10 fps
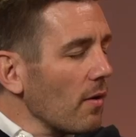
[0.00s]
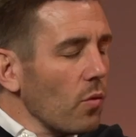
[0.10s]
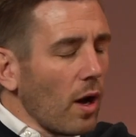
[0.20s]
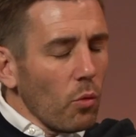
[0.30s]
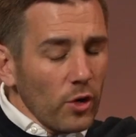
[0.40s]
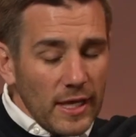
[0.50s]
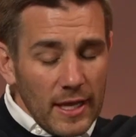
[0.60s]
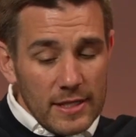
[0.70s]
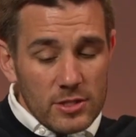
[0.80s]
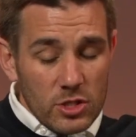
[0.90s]
I want to
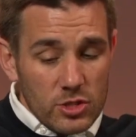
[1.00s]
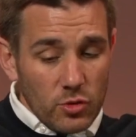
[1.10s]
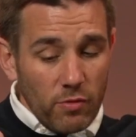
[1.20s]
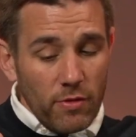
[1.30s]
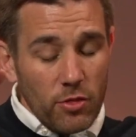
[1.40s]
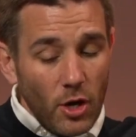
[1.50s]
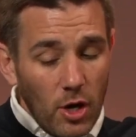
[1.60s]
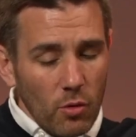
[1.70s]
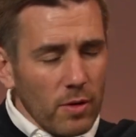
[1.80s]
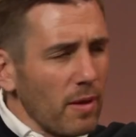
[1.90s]
get into sort of the
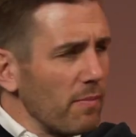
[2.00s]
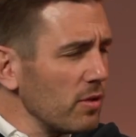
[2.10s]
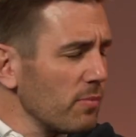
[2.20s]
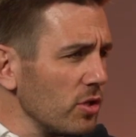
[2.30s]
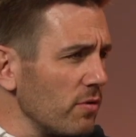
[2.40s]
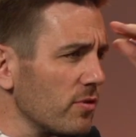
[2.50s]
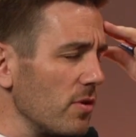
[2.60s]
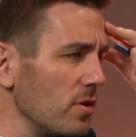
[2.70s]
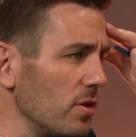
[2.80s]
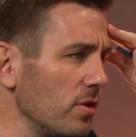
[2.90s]
whole, but
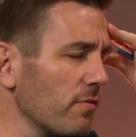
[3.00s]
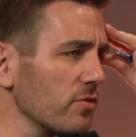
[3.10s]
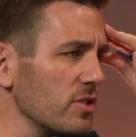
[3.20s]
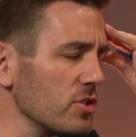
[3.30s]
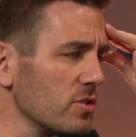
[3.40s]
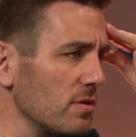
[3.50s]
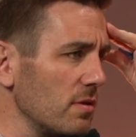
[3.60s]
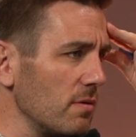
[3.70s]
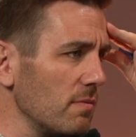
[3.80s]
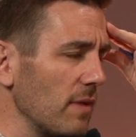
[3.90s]
you've obviously just
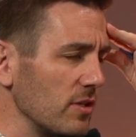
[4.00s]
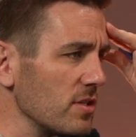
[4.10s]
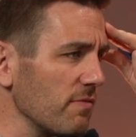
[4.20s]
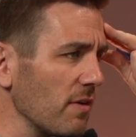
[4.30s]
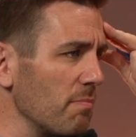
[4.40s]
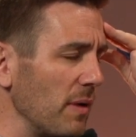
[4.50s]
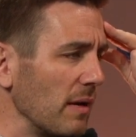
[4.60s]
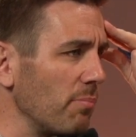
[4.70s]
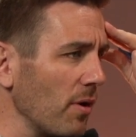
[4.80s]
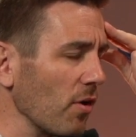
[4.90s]
mentioned a very
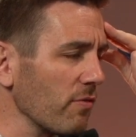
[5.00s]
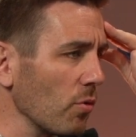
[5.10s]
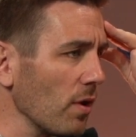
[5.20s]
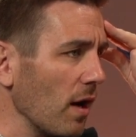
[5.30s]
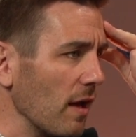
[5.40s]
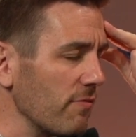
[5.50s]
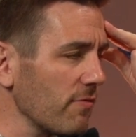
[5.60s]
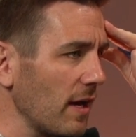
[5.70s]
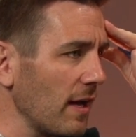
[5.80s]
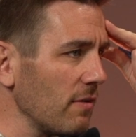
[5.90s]
big part of your
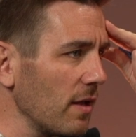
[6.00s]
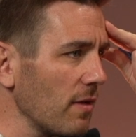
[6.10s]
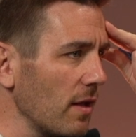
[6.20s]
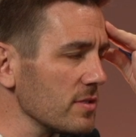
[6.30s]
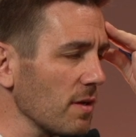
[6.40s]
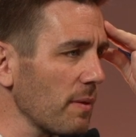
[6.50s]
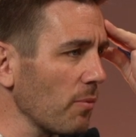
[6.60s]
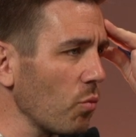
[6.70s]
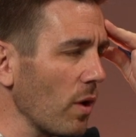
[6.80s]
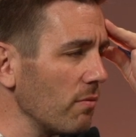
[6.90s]
life, and some
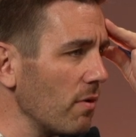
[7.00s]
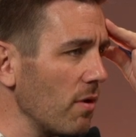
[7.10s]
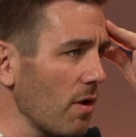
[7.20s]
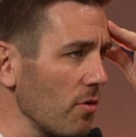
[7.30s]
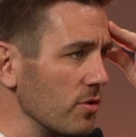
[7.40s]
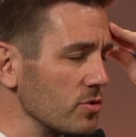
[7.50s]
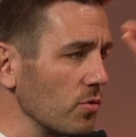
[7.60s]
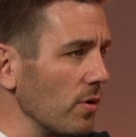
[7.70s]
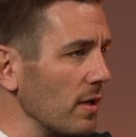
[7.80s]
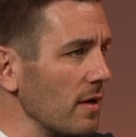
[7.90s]
people won't know the
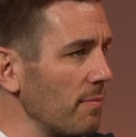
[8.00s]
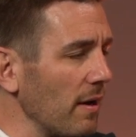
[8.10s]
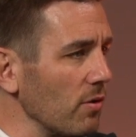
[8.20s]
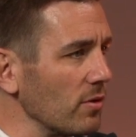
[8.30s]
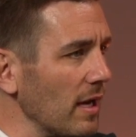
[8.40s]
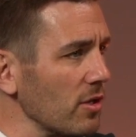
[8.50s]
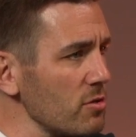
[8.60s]
story about your dad.